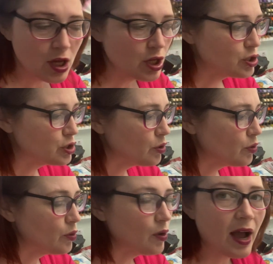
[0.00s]

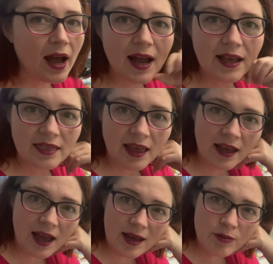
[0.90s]
So I
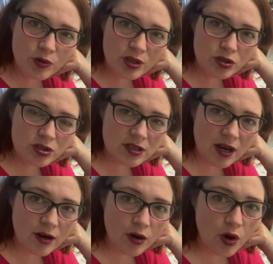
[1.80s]
think I'm going to
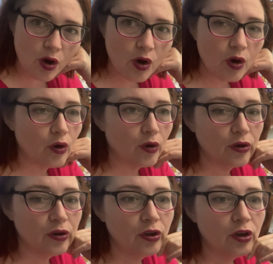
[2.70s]
start
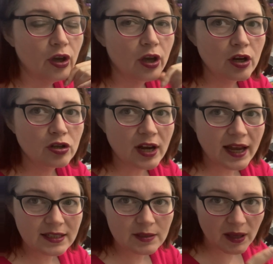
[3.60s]
on
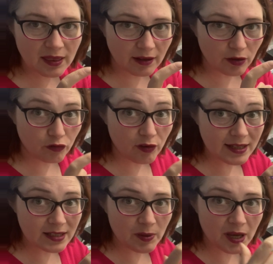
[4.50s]
trying to make the little
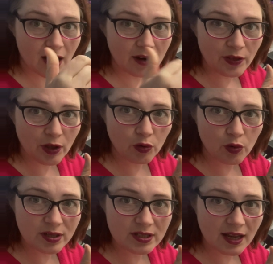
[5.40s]
recipe card that will
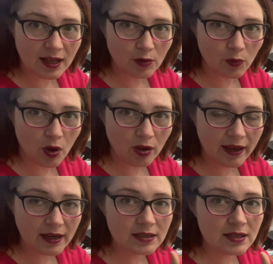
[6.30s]
go inside the
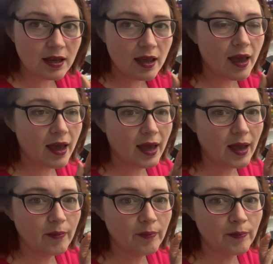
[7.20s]
wallet,
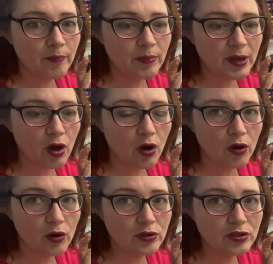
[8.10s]

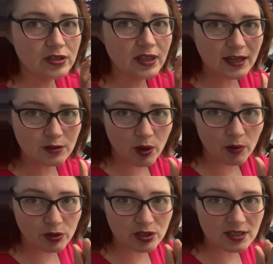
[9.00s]
because that's what I
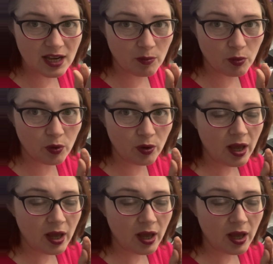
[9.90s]
want to demo.